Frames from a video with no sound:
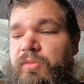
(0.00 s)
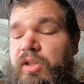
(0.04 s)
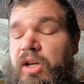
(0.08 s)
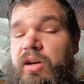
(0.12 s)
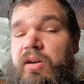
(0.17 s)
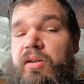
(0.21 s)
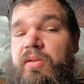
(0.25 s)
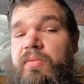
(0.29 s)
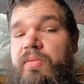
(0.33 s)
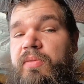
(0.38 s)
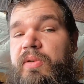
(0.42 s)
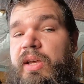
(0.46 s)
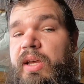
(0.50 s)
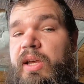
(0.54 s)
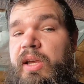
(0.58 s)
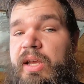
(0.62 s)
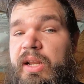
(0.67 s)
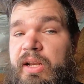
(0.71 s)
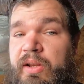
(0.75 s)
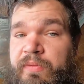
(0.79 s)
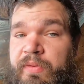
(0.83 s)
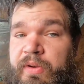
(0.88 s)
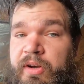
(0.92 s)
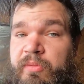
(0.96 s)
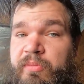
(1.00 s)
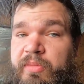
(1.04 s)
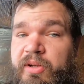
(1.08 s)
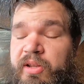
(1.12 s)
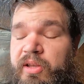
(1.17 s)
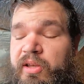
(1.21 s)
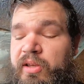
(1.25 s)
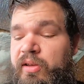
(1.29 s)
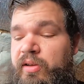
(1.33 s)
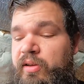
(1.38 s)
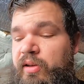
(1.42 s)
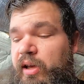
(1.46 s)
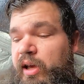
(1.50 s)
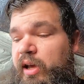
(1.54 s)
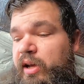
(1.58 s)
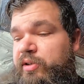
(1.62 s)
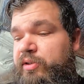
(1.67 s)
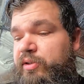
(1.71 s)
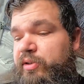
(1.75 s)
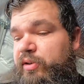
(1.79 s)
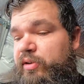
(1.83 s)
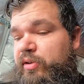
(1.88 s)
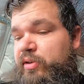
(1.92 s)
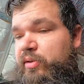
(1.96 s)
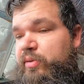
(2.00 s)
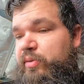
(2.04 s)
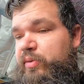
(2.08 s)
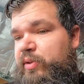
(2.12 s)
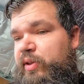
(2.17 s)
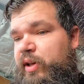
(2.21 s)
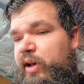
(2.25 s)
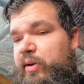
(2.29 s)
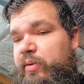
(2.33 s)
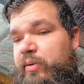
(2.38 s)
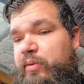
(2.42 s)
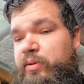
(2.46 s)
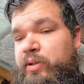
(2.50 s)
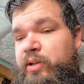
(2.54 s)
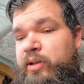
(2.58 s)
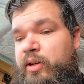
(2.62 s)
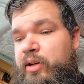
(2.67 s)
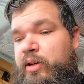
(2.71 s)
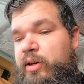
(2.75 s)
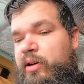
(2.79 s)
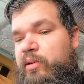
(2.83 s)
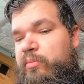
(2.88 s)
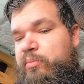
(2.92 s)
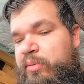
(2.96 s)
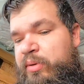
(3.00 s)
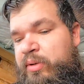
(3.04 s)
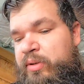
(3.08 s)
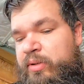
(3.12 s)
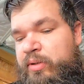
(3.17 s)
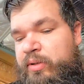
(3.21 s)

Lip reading: Oh, and if anybody actually knows how to look up,